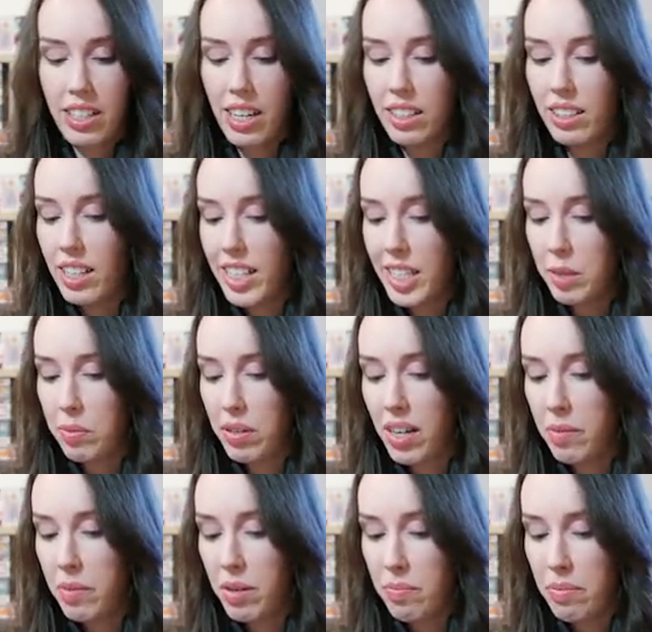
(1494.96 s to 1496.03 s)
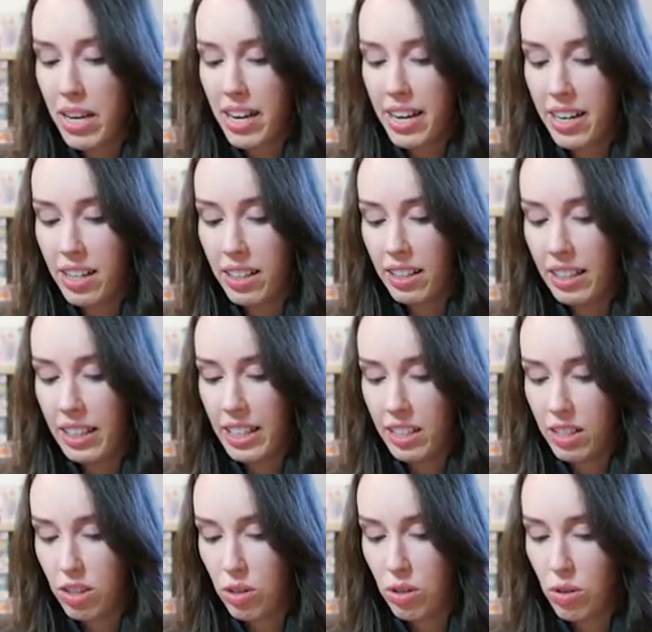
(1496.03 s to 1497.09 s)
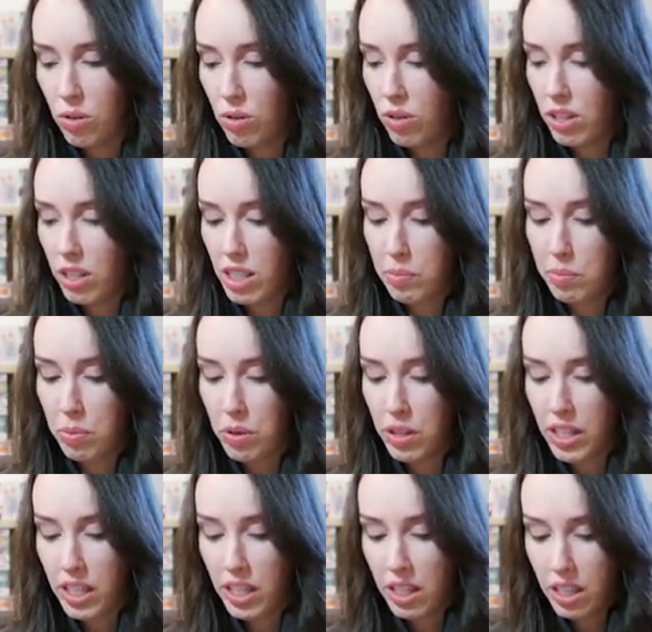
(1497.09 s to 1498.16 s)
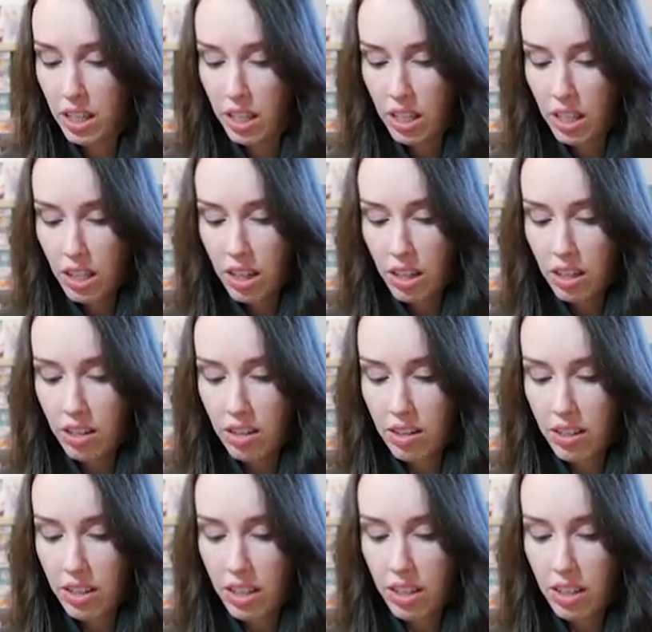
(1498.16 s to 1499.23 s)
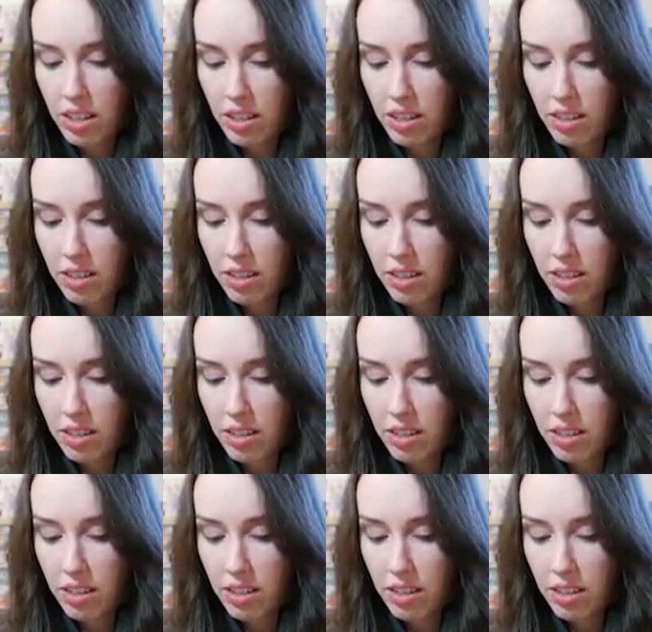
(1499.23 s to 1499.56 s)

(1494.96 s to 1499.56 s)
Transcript: okay, last premium pack. Let's do this, boy. Alright.